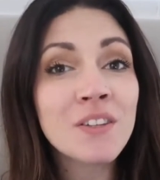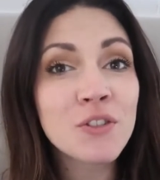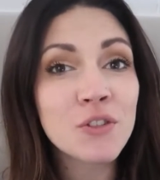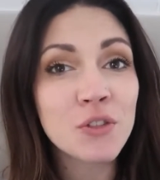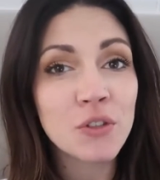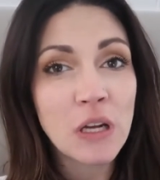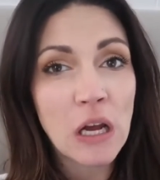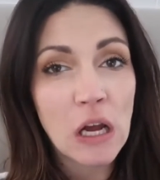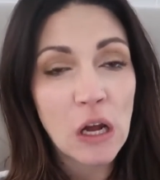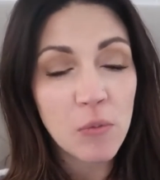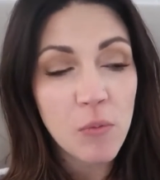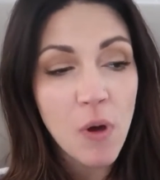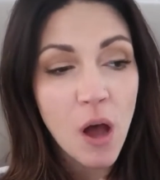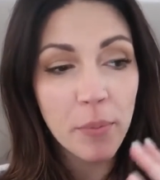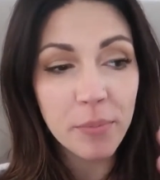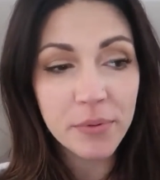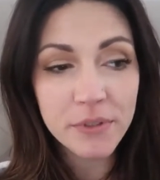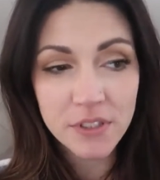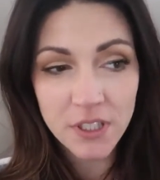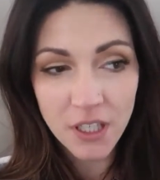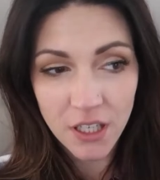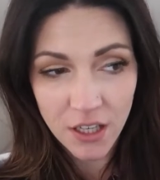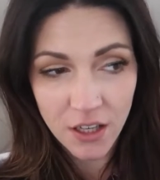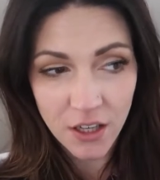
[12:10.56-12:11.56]
So now I'm
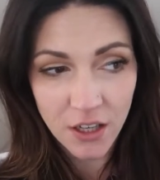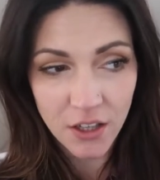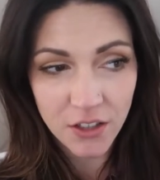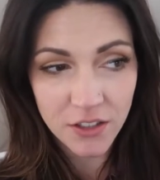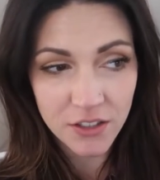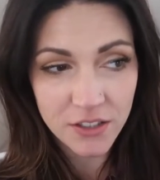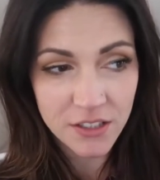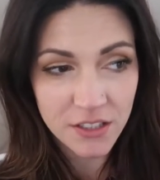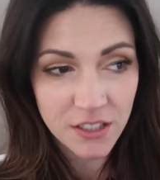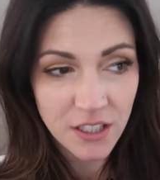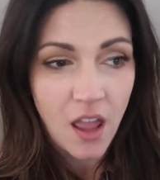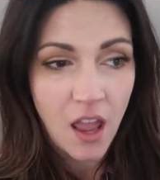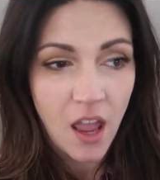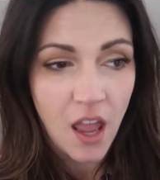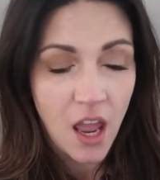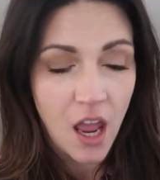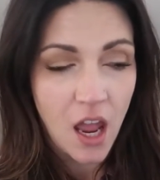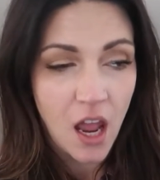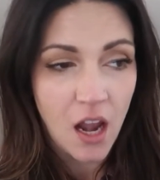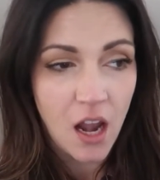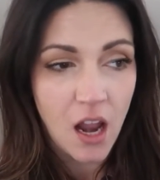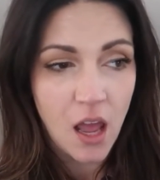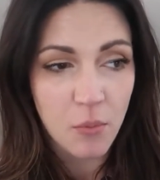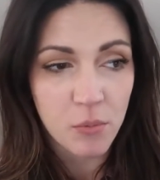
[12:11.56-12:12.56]
upstairs
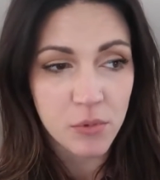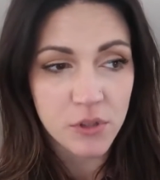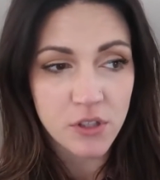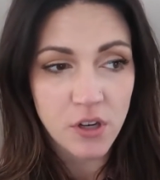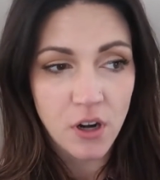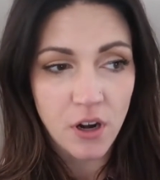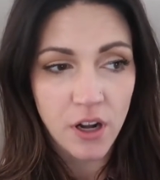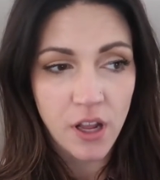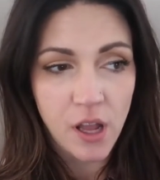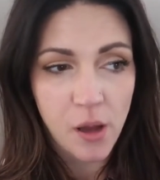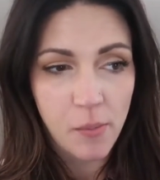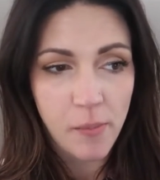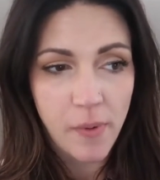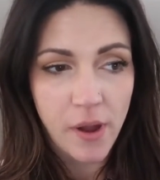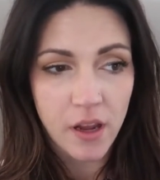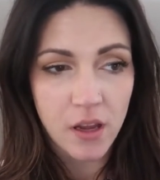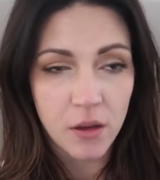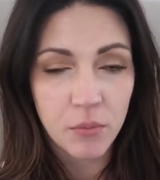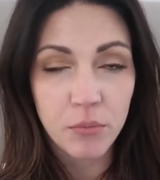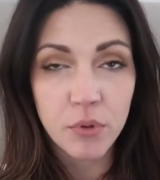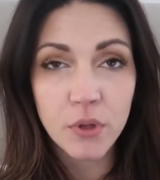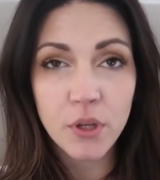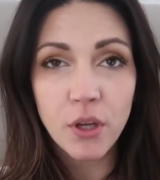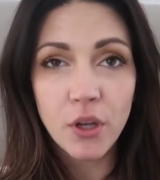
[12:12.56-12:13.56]
and I'm starting up my
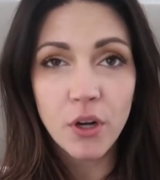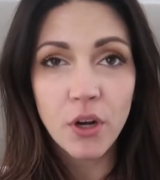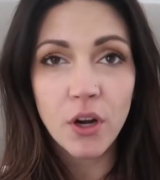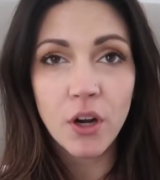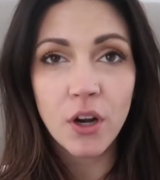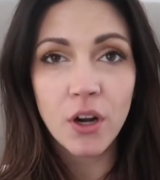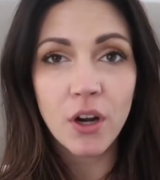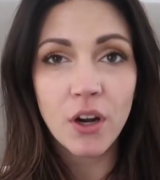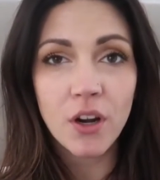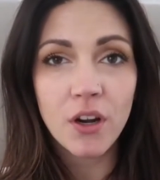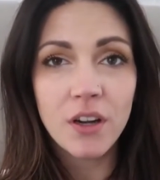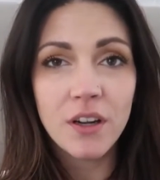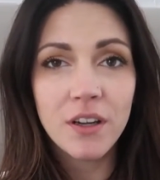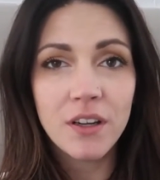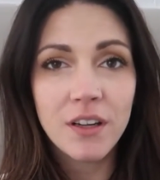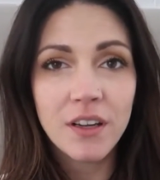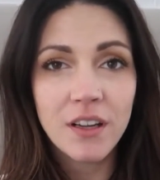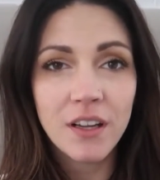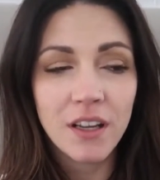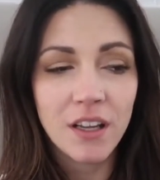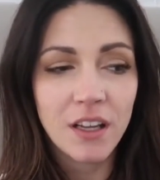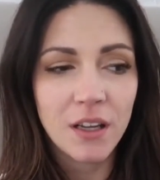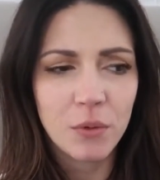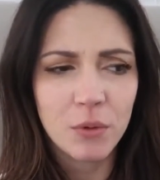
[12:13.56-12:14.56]
computer.
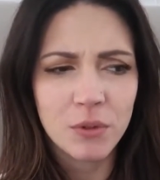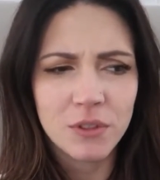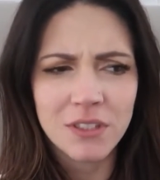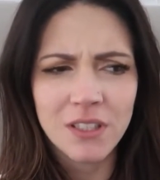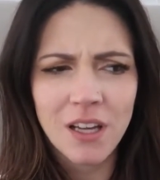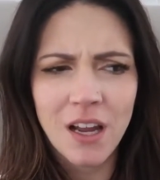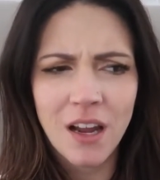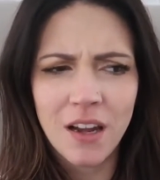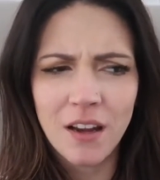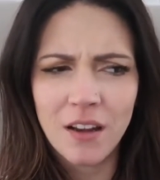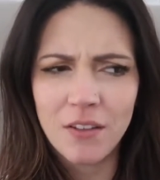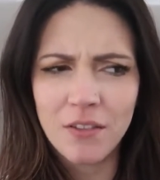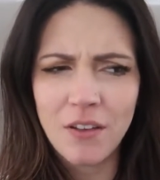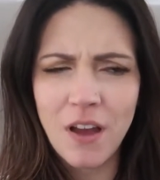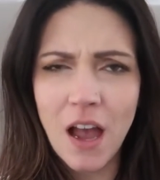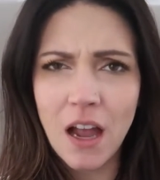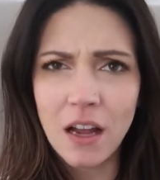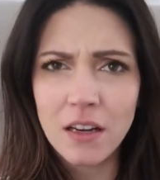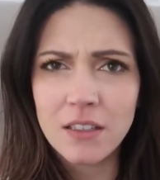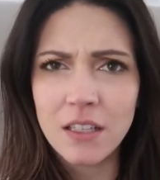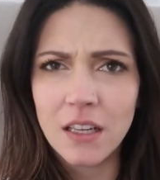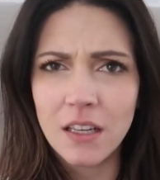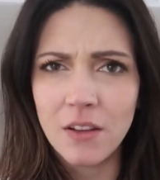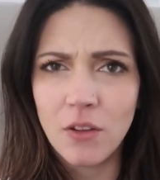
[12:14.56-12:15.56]
It was kind of
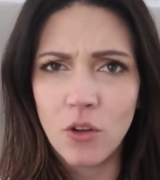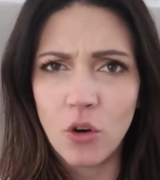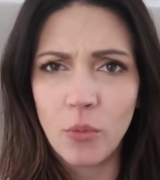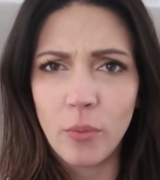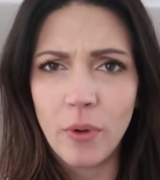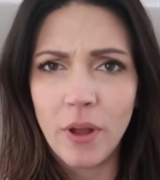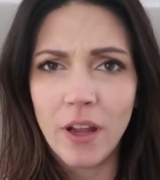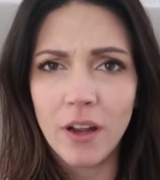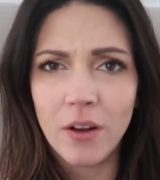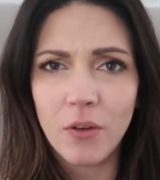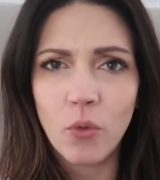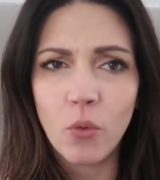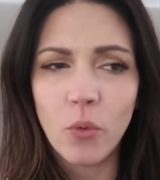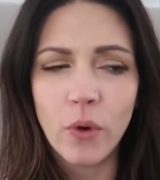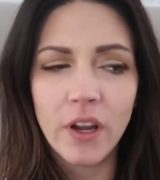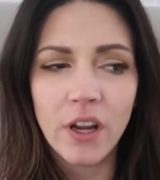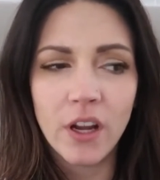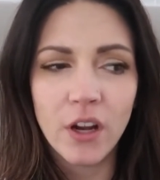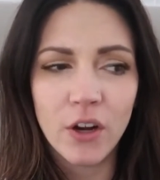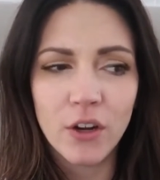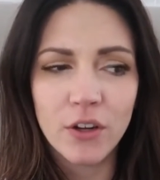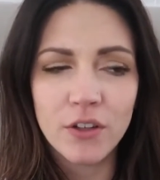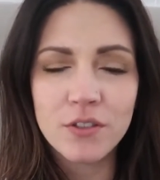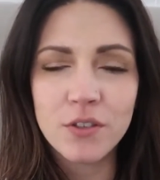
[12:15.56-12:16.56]
acting a little bit
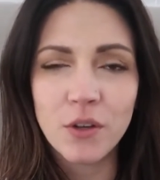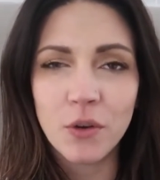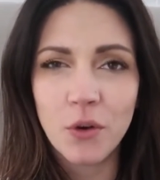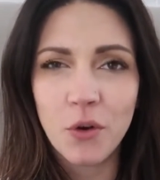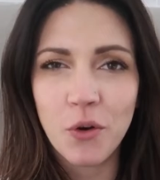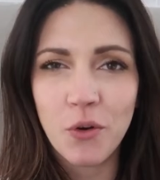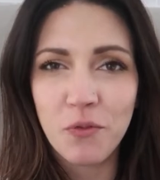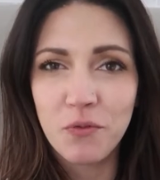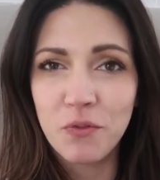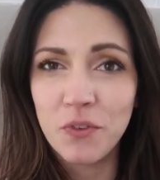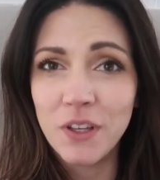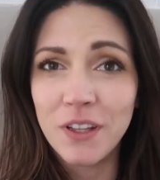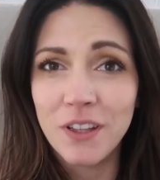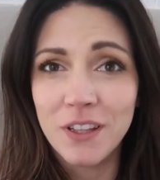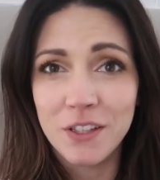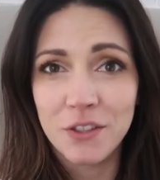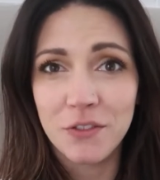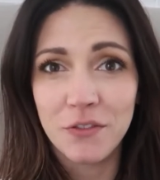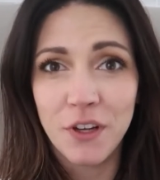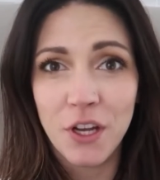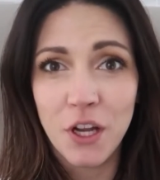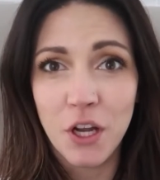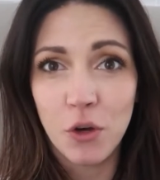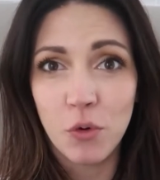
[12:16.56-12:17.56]
weird, so hopefully this
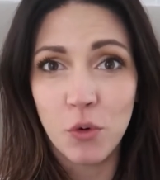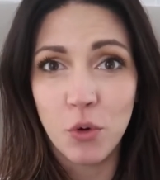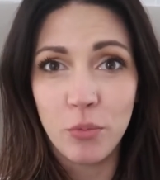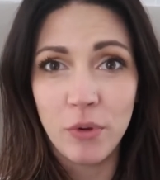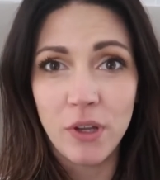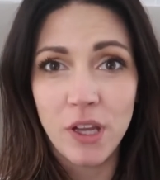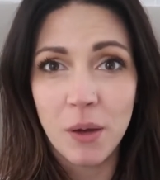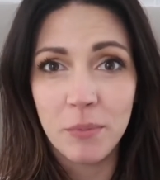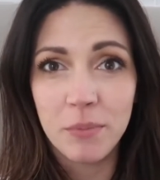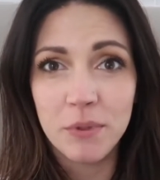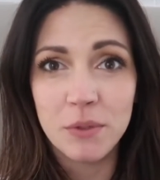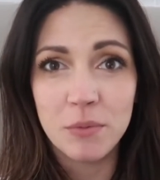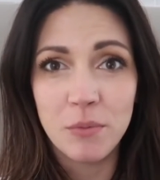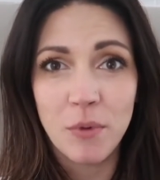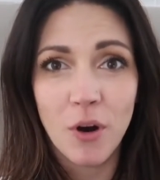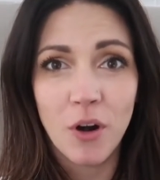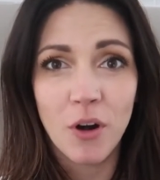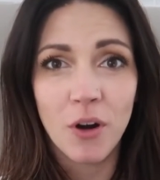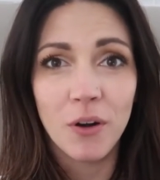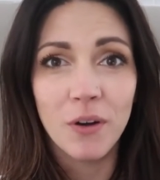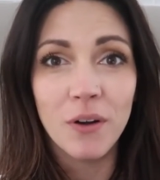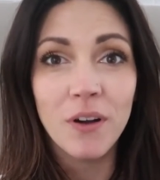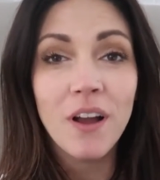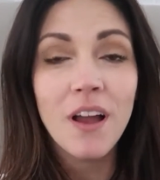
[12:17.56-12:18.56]
video will be up
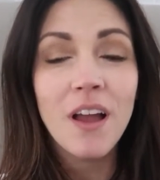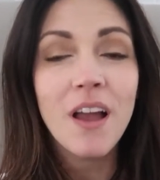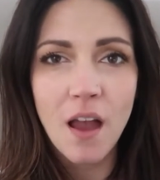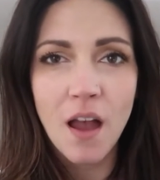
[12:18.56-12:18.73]
tomorrow.